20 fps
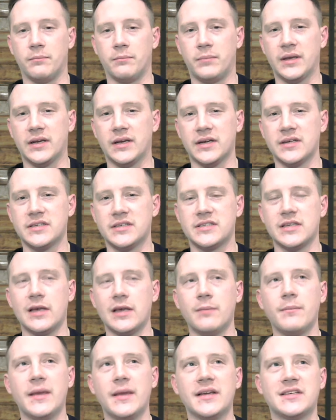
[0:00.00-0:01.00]
because
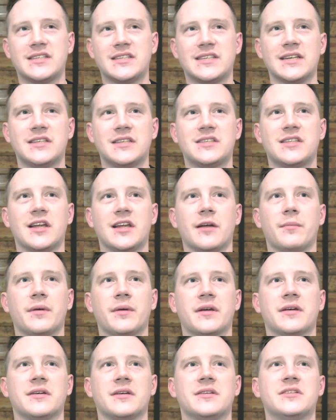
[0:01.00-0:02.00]
it makes sense there,
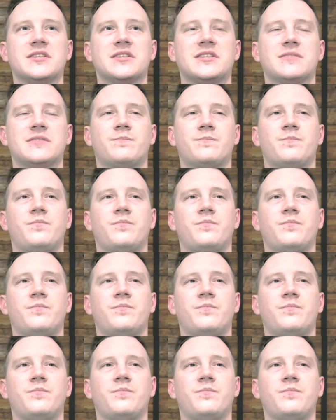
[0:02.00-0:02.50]
because